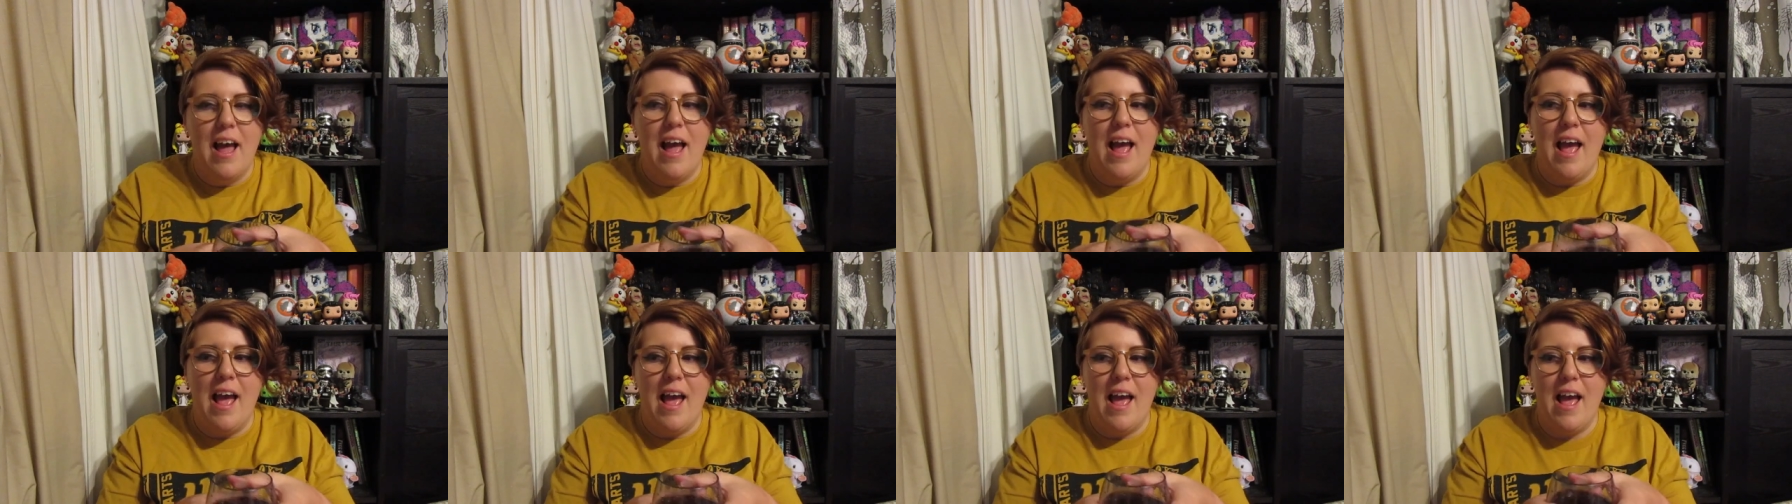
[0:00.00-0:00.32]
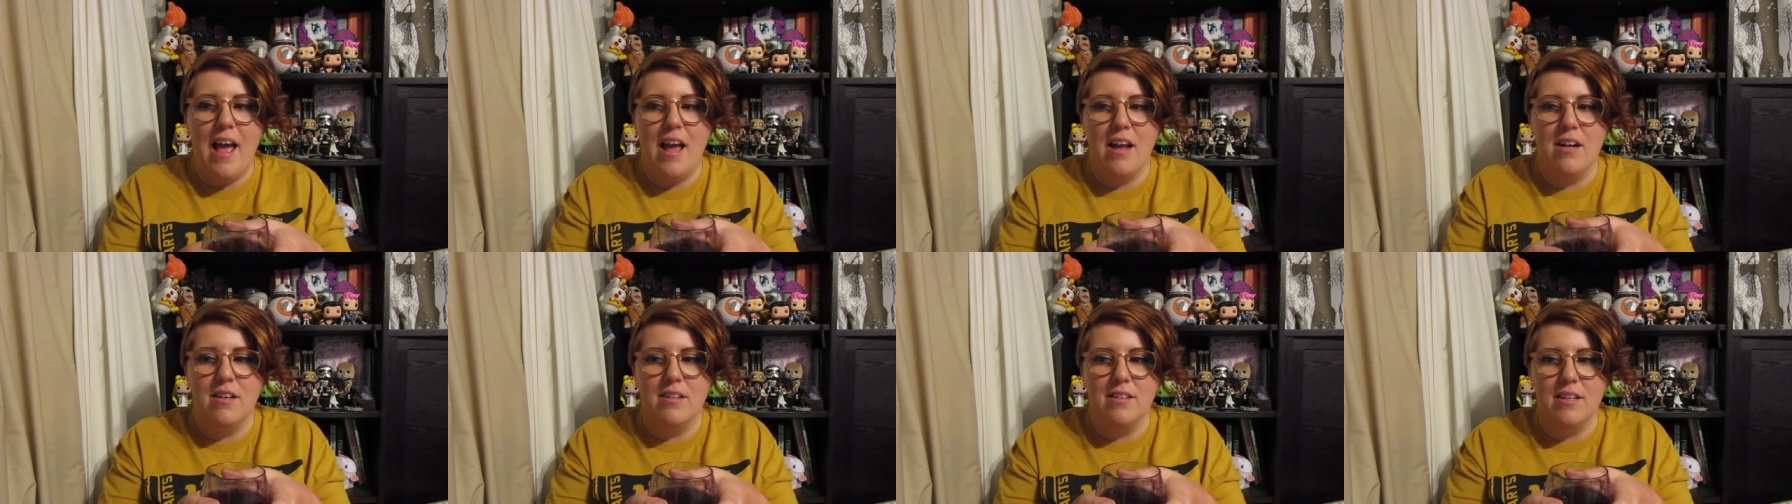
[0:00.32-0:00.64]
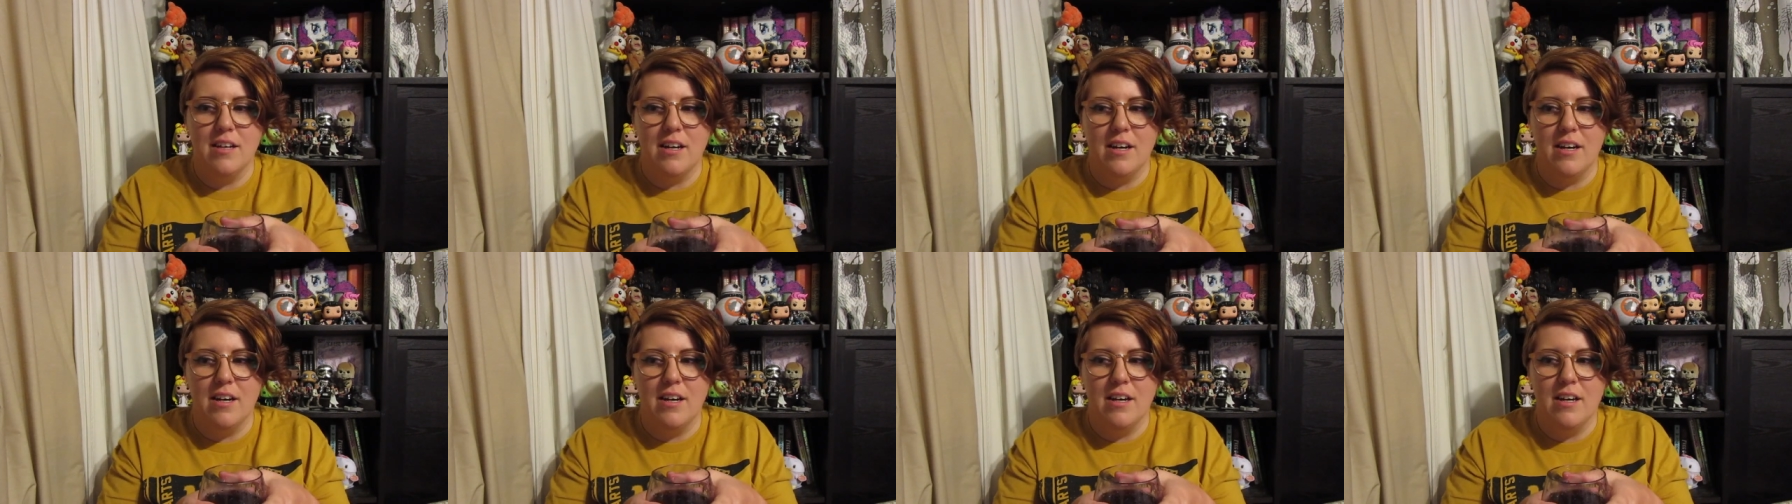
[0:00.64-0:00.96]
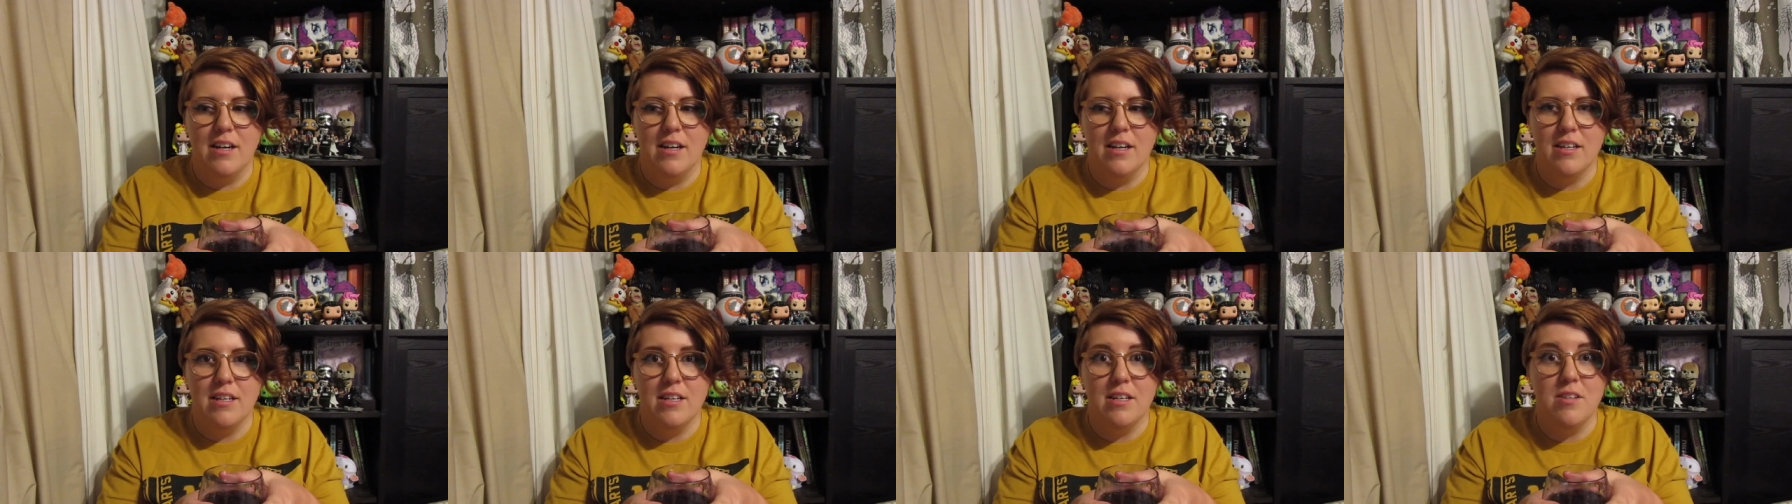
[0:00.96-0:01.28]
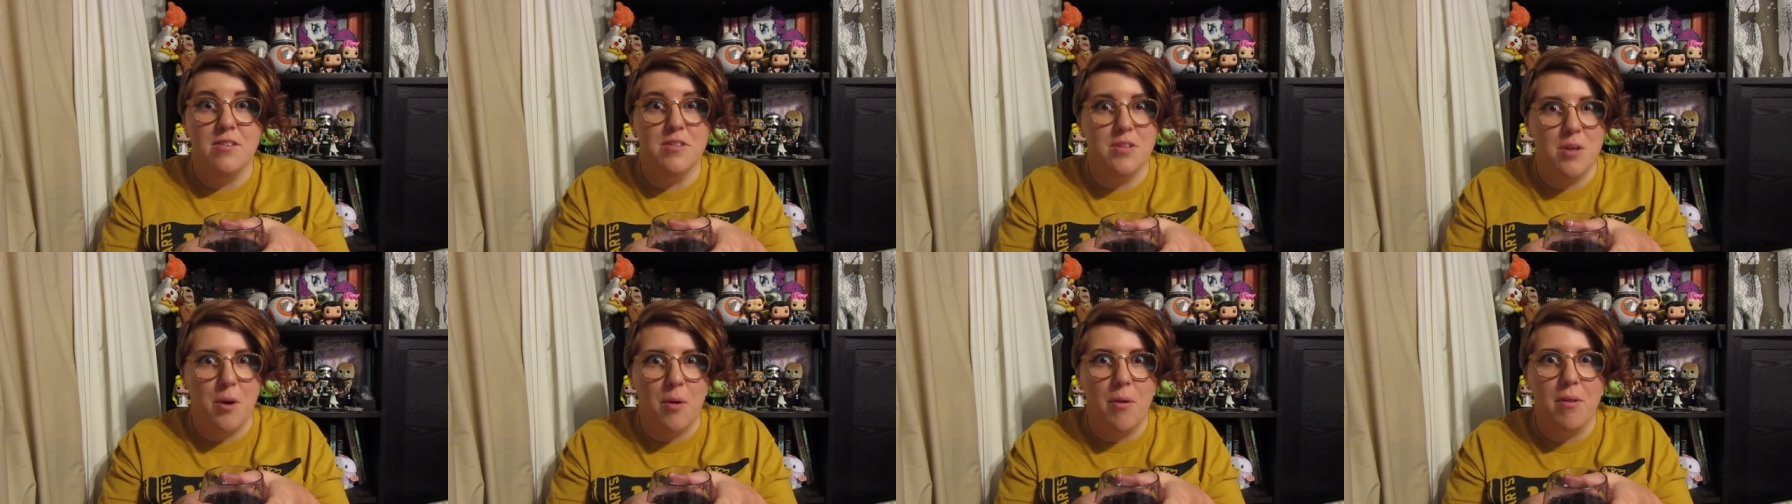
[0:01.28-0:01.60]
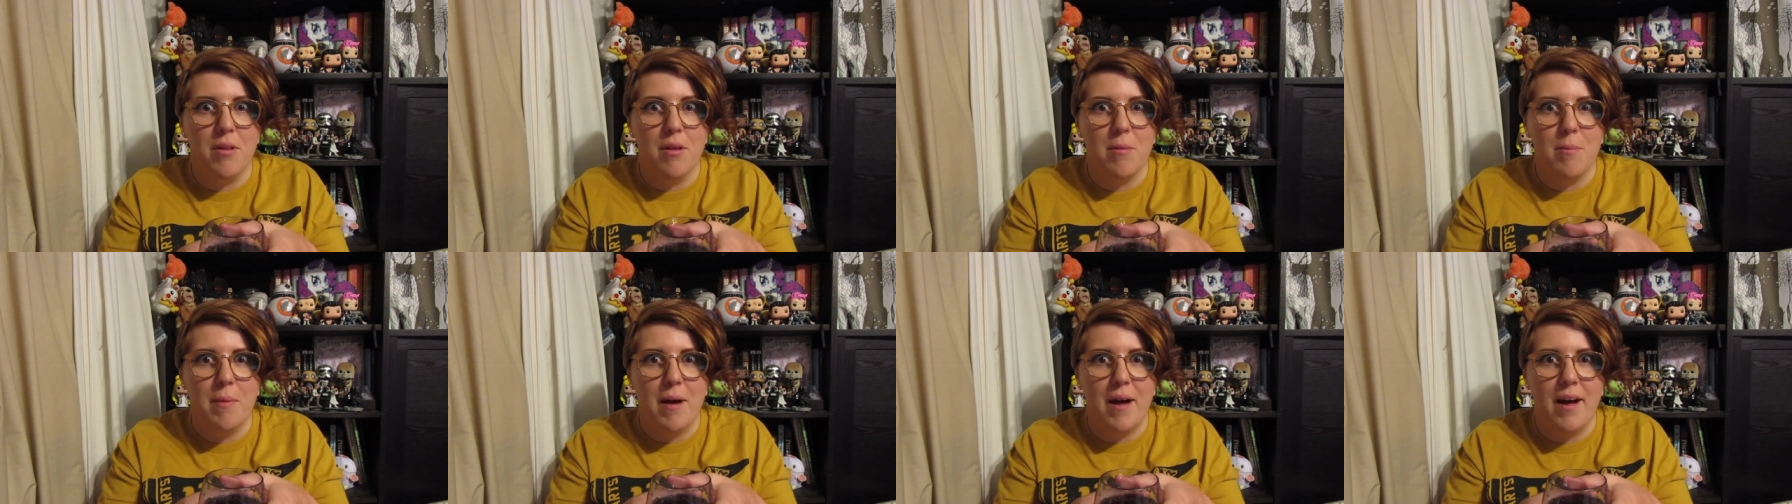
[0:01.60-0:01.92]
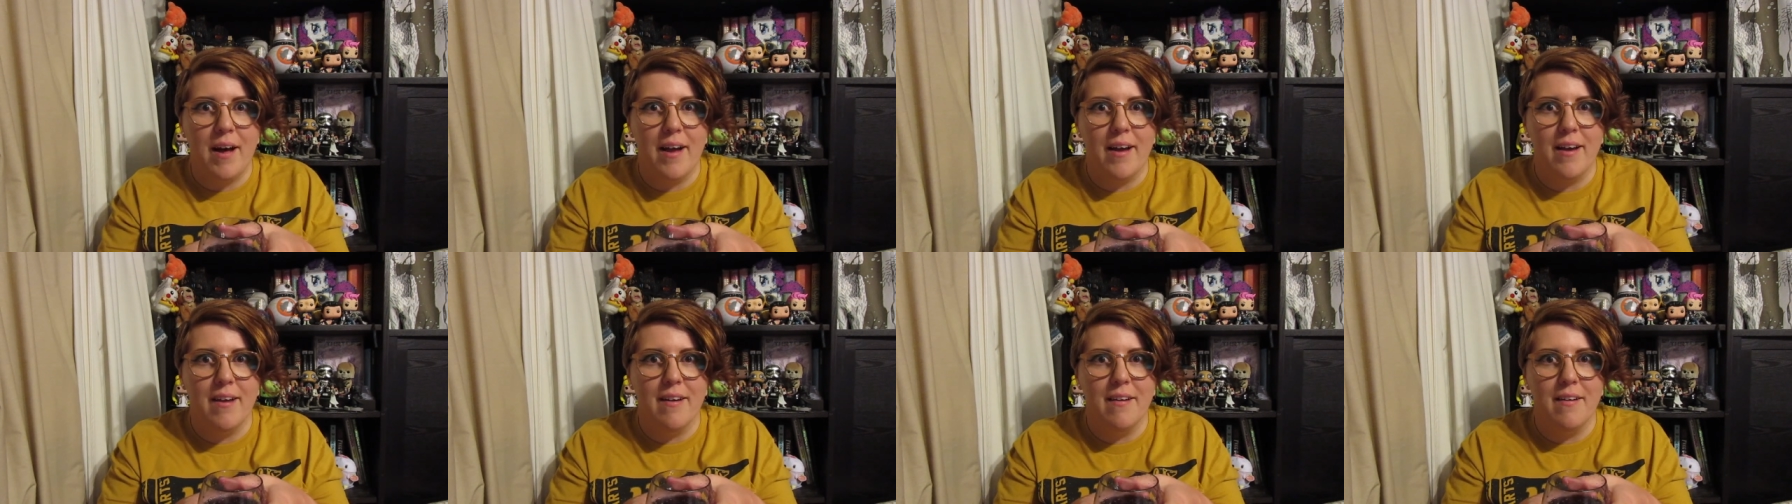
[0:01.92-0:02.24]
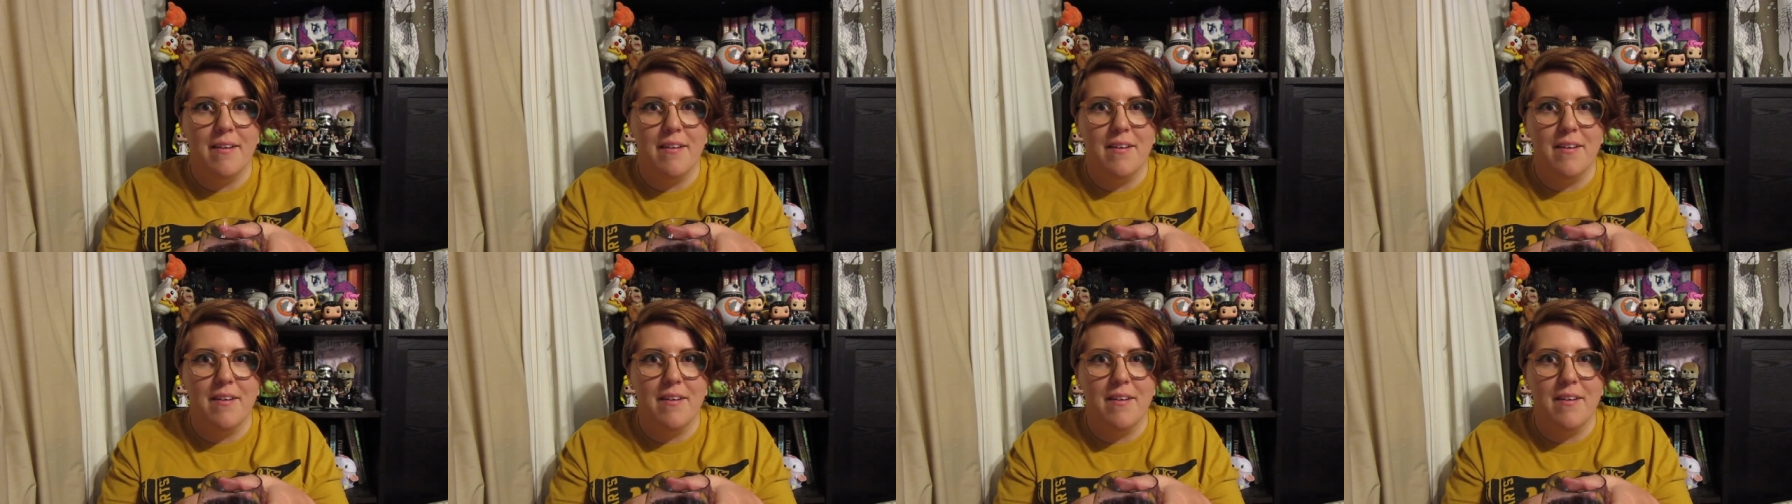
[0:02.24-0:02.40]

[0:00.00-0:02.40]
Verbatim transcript: and he's totally bi.